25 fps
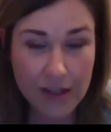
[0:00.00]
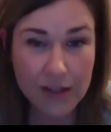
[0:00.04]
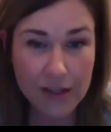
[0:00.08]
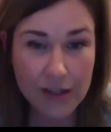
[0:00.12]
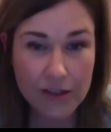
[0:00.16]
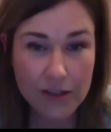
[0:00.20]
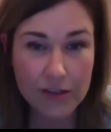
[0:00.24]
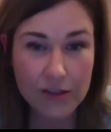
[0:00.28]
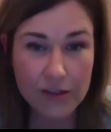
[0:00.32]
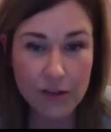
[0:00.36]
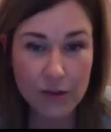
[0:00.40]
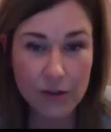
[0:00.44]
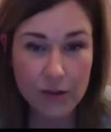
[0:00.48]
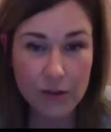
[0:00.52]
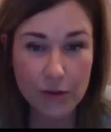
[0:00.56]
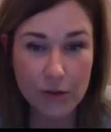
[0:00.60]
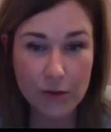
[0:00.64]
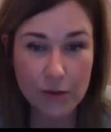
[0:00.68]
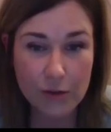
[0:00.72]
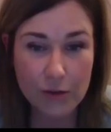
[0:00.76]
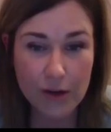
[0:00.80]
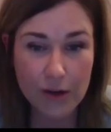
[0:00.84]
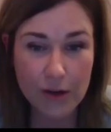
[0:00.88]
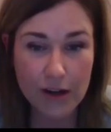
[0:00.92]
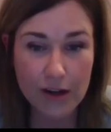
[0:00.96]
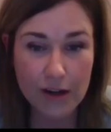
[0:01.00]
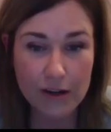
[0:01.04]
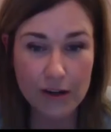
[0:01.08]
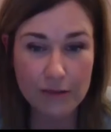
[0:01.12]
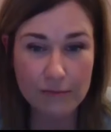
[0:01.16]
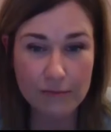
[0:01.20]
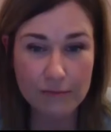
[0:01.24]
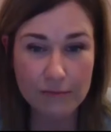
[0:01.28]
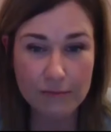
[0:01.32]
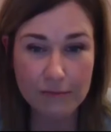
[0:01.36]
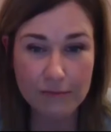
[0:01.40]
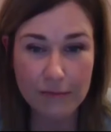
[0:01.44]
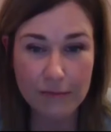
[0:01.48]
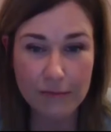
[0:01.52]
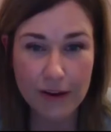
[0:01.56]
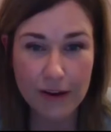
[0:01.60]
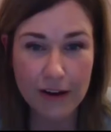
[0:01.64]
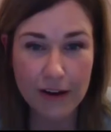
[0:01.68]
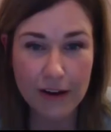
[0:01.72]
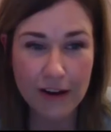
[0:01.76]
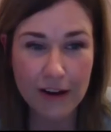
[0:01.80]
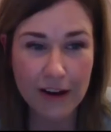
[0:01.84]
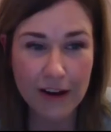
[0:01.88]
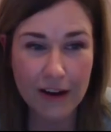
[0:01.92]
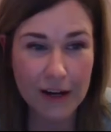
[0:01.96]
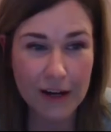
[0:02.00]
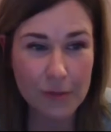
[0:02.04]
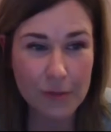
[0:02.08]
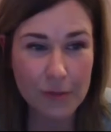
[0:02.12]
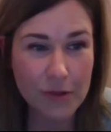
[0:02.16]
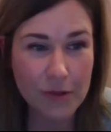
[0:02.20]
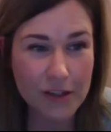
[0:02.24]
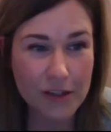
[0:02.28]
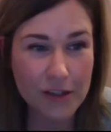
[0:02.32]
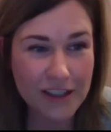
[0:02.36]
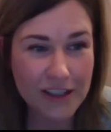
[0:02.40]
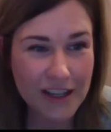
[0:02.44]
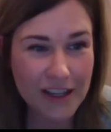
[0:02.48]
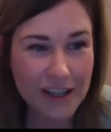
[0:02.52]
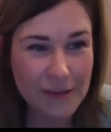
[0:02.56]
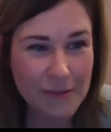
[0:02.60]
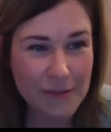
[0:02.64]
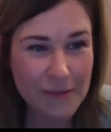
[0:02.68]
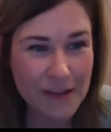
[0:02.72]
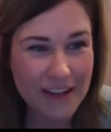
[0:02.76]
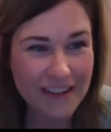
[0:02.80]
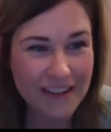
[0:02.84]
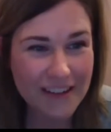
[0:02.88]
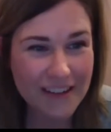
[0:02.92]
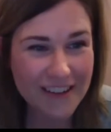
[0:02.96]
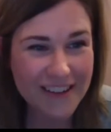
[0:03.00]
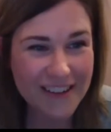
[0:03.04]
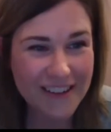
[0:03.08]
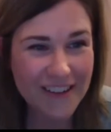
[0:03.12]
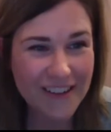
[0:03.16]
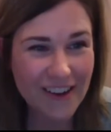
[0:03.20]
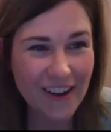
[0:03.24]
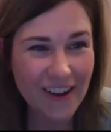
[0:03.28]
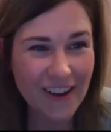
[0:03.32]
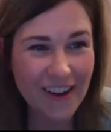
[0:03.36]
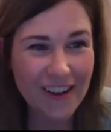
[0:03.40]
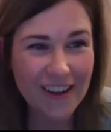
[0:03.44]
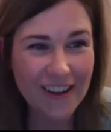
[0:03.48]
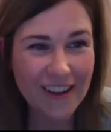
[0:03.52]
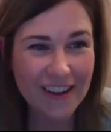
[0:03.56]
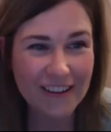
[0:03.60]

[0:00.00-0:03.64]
So I appreciate being on this call.